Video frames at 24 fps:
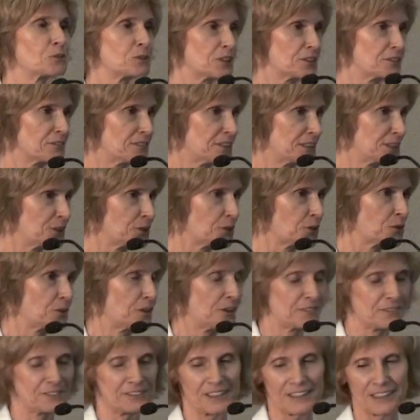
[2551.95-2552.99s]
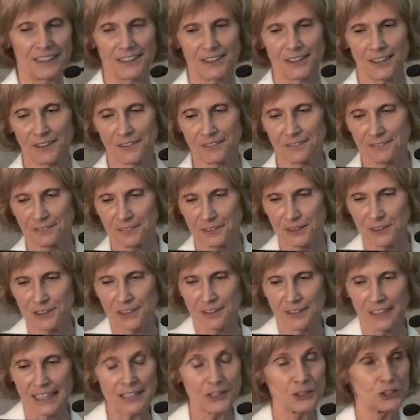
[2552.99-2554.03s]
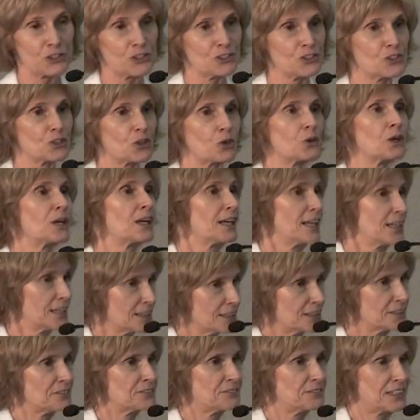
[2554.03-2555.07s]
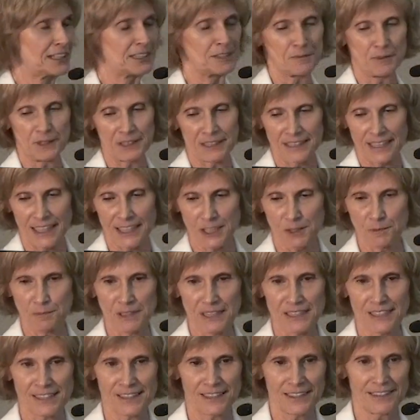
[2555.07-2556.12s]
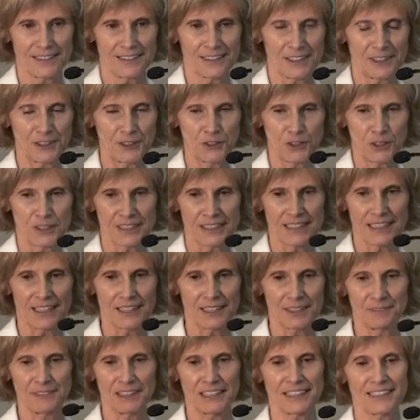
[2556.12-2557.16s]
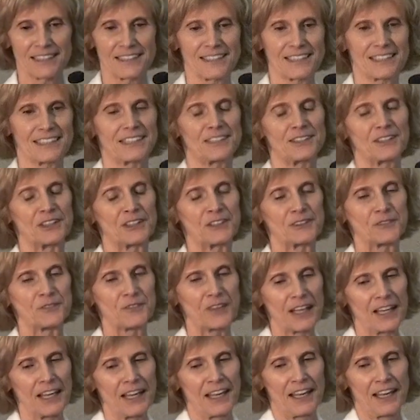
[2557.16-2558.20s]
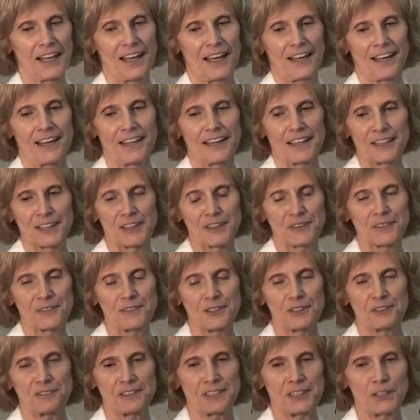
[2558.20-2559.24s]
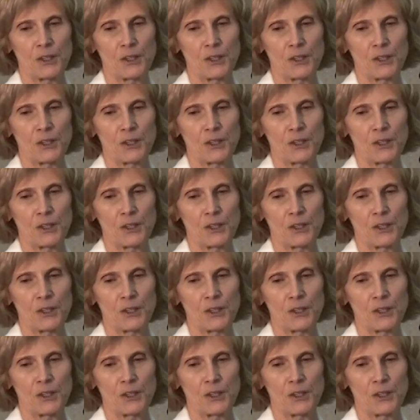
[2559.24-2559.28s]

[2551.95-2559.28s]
doing a video of the, of the lecture, so if anybody has missed it, uh, you can tell them they can see the, uh, the